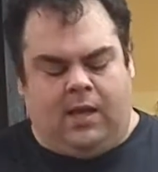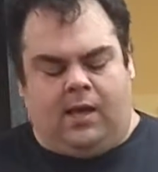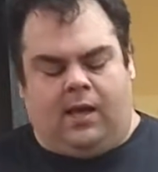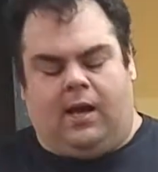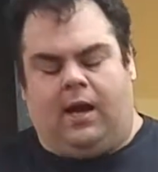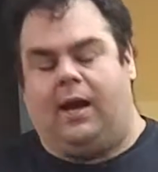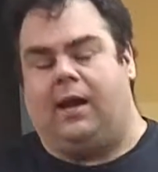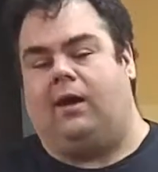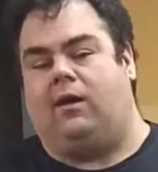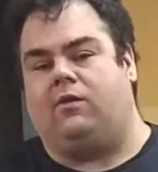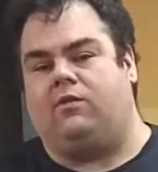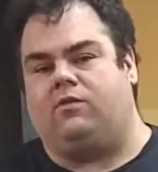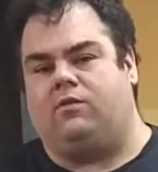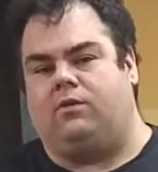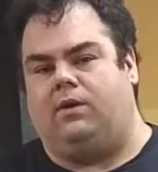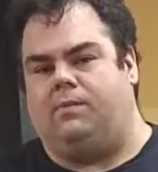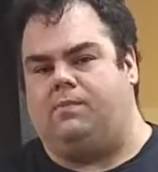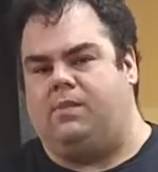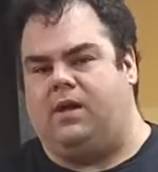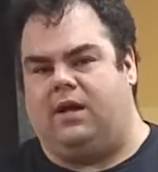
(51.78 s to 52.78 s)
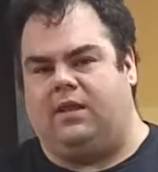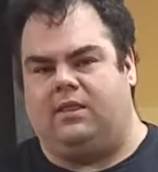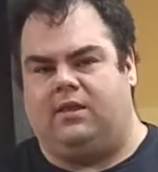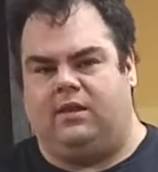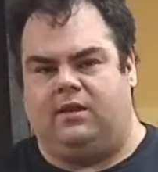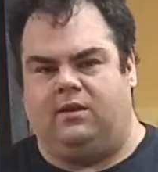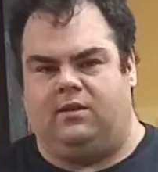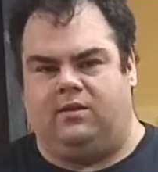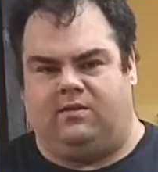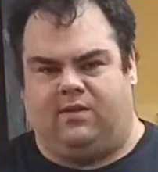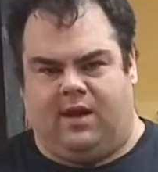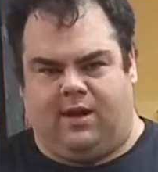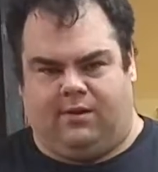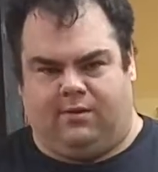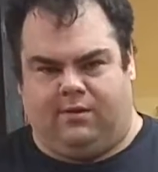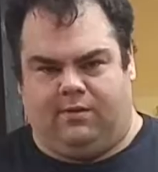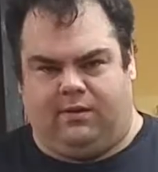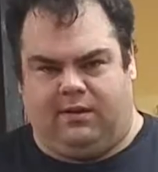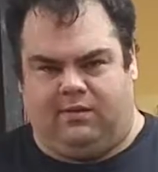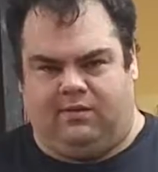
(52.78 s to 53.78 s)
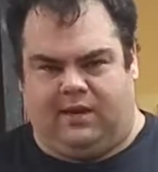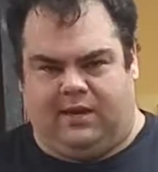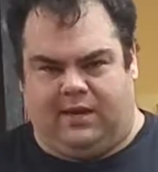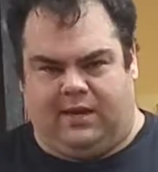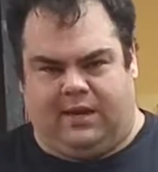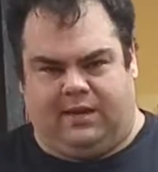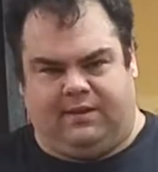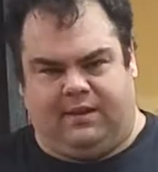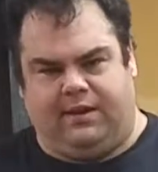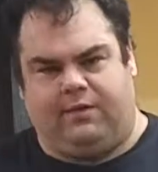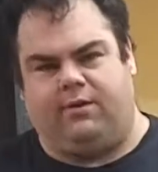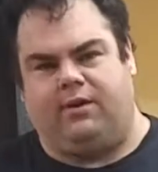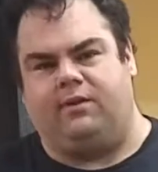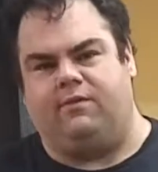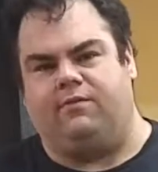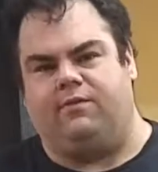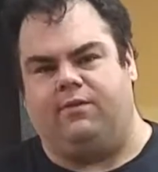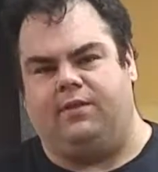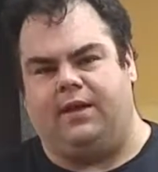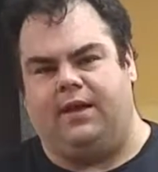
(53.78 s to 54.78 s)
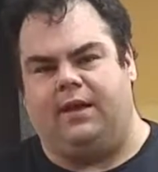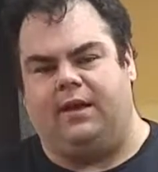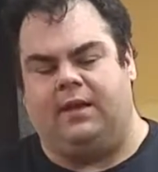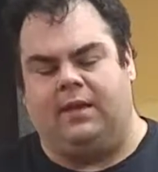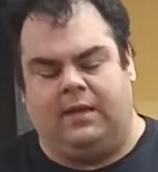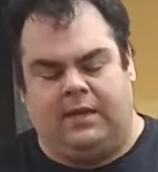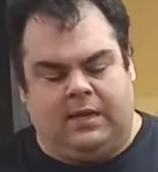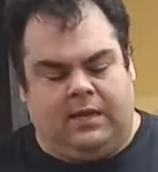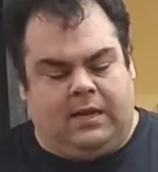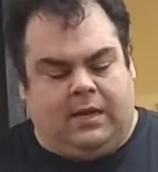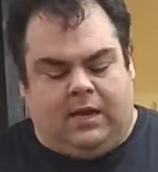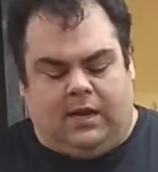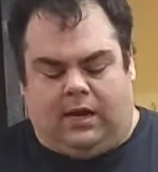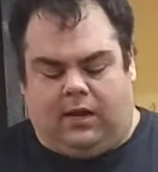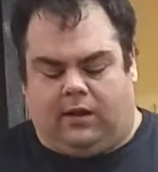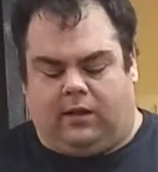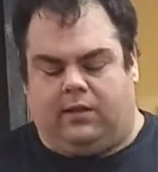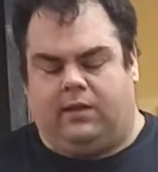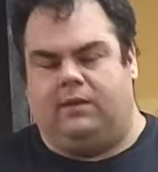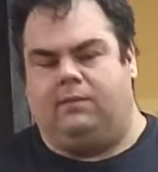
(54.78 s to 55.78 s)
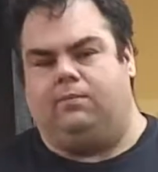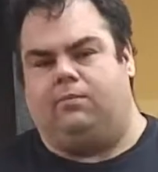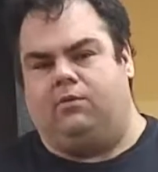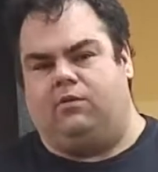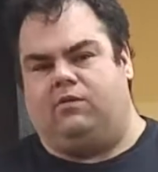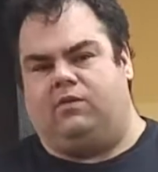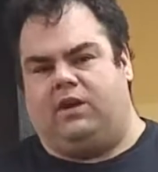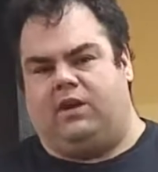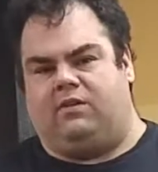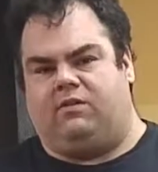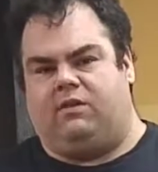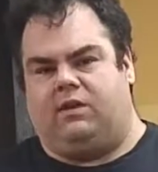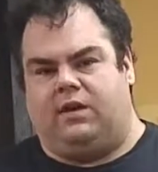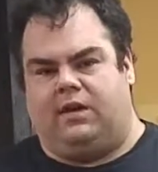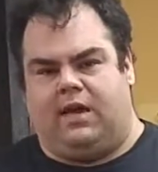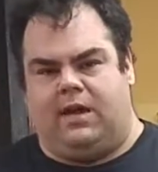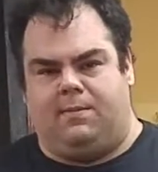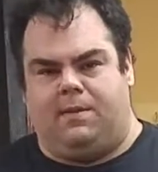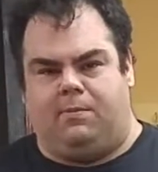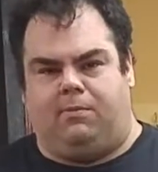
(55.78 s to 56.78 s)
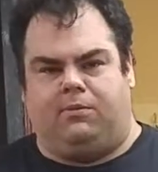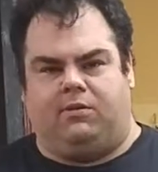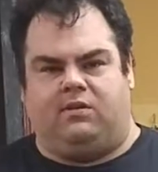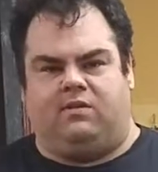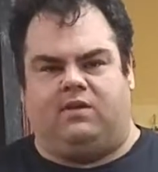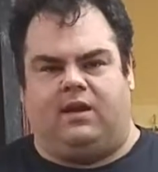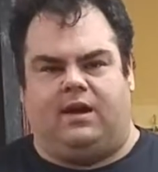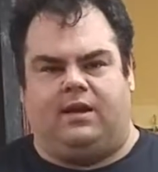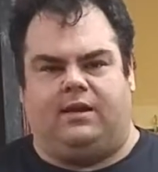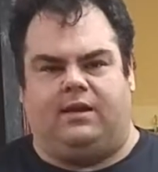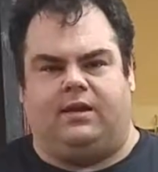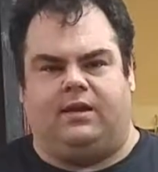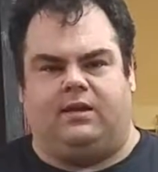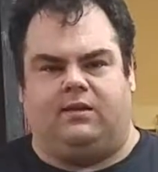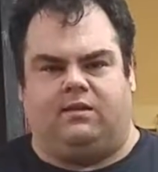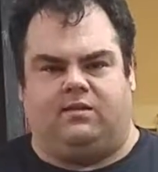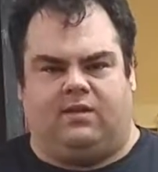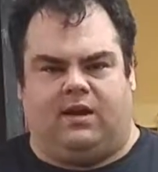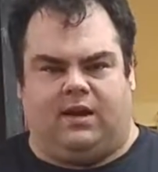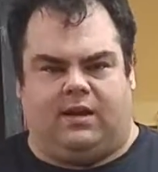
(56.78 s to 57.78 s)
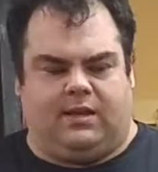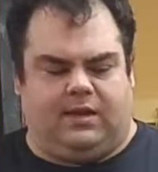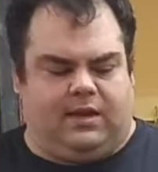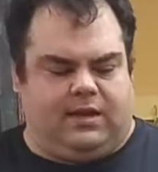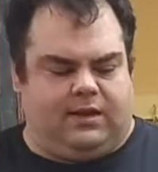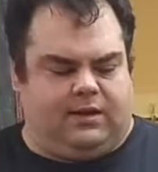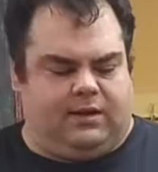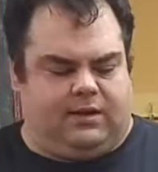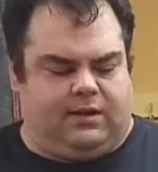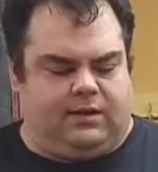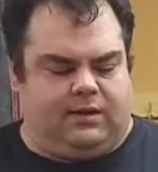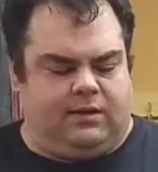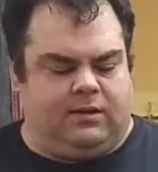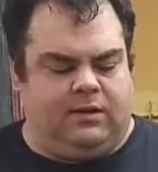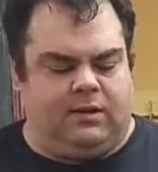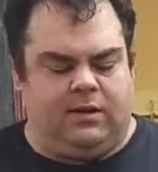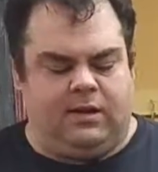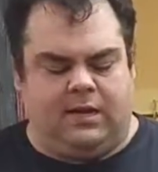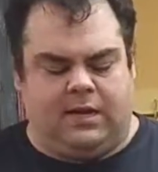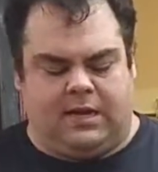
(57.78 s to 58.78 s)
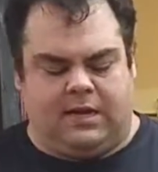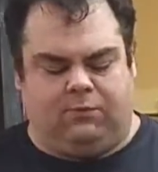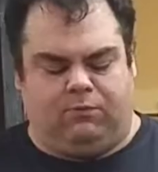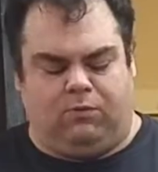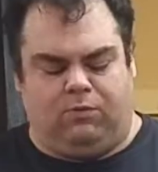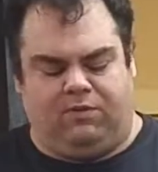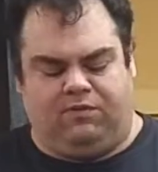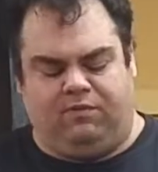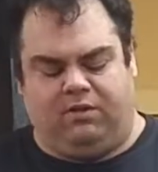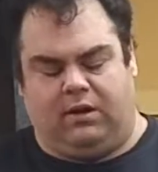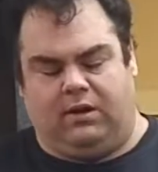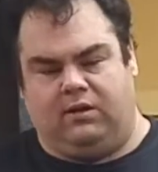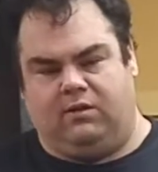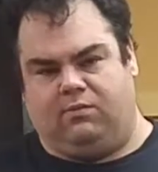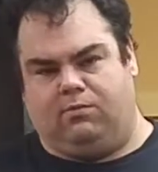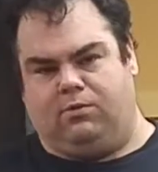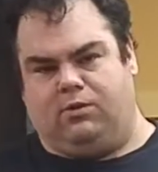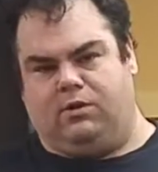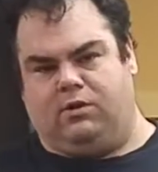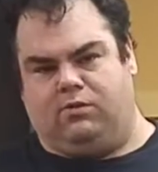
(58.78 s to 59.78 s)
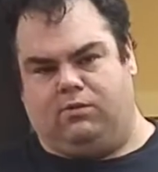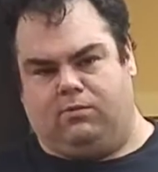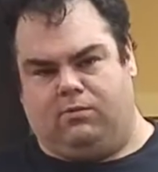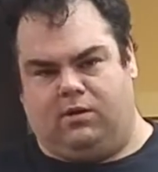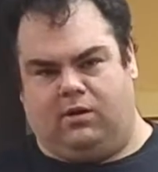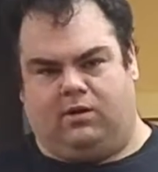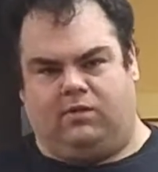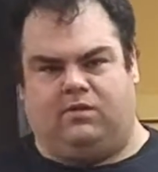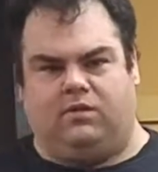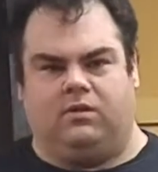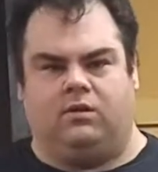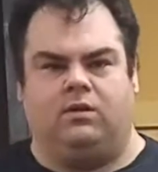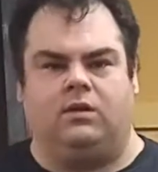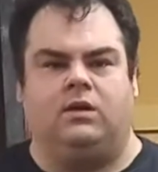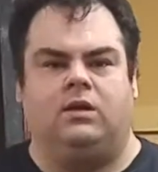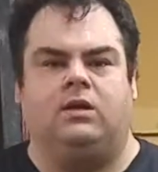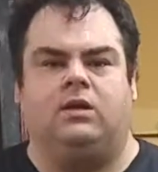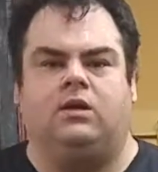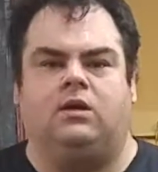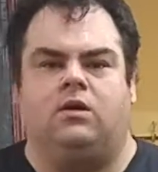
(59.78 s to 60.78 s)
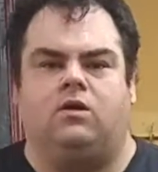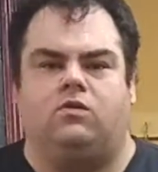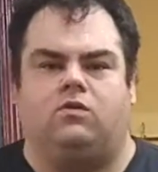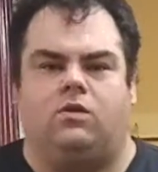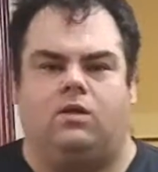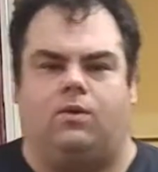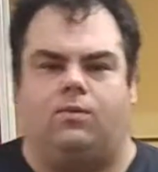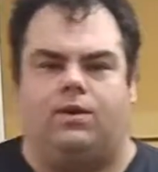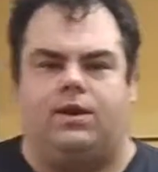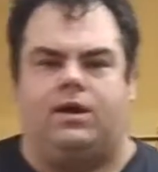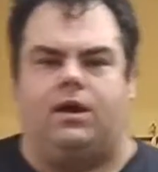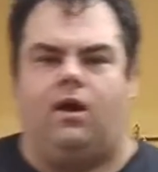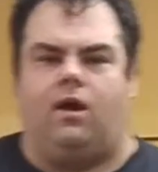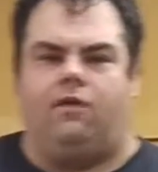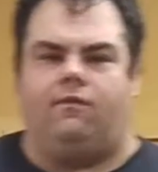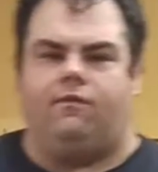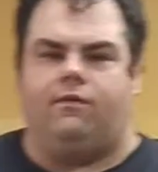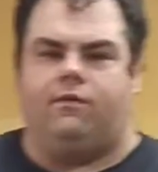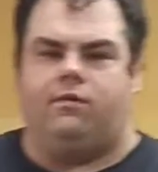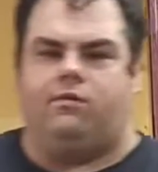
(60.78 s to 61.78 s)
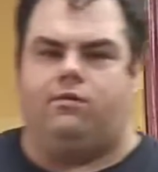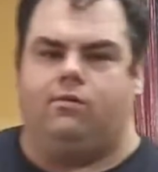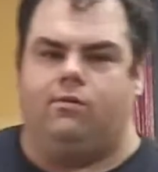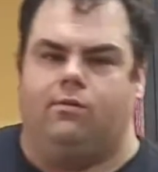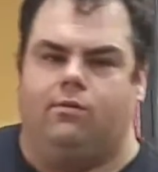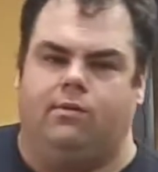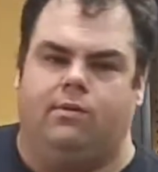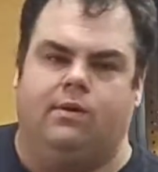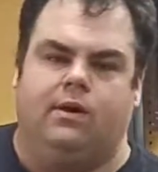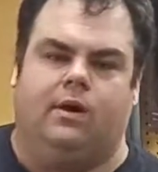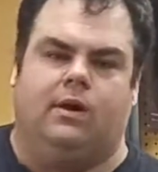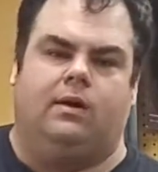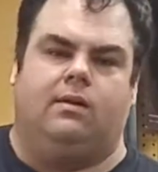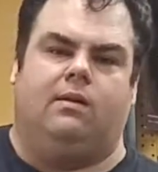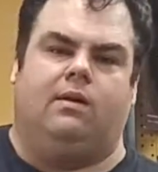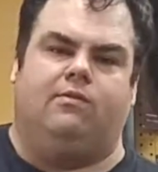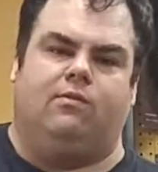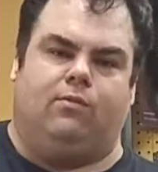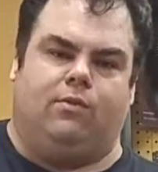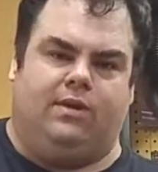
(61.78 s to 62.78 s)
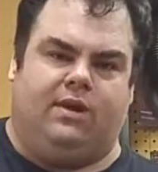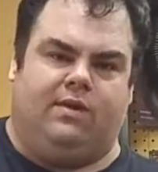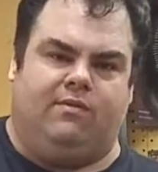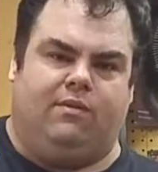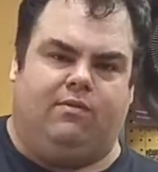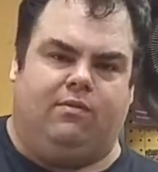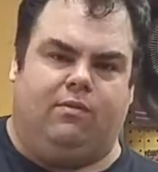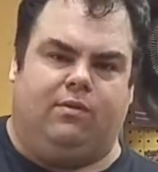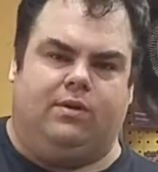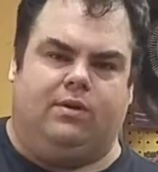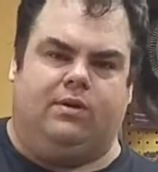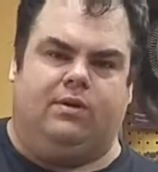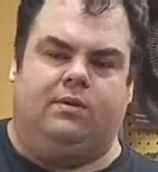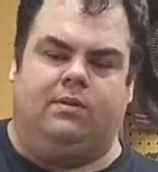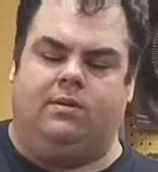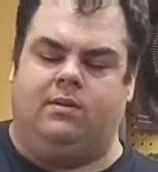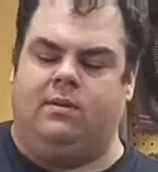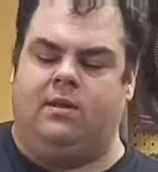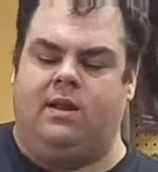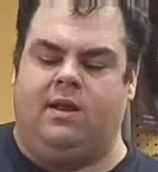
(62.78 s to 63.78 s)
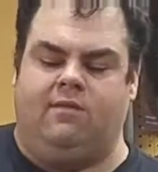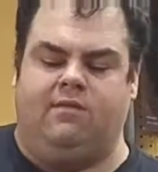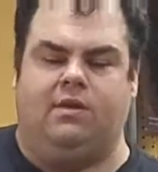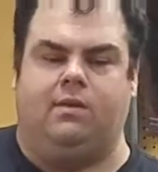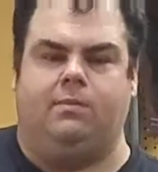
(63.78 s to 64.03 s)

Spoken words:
I also am not the designer of these. I can't take credit for that. Clinton Bush actually came up with this idea, designed the idea, and what we've done is put it into production so that we could offer to everyone have the